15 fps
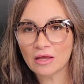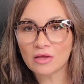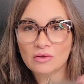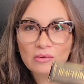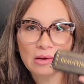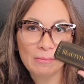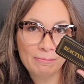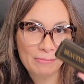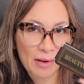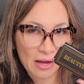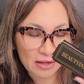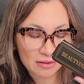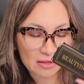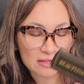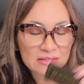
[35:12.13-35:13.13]
You can buy
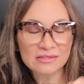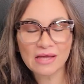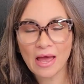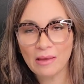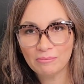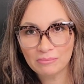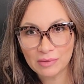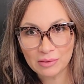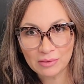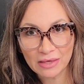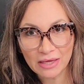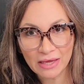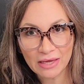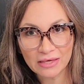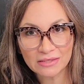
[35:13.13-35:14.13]
these at
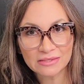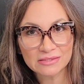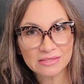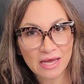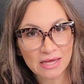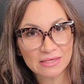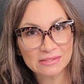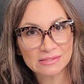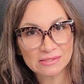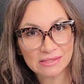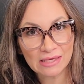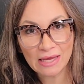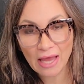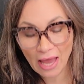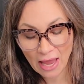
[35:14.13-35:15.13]

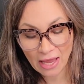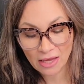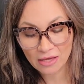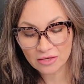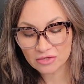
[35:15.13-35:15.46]
BEAUTYINK.ca.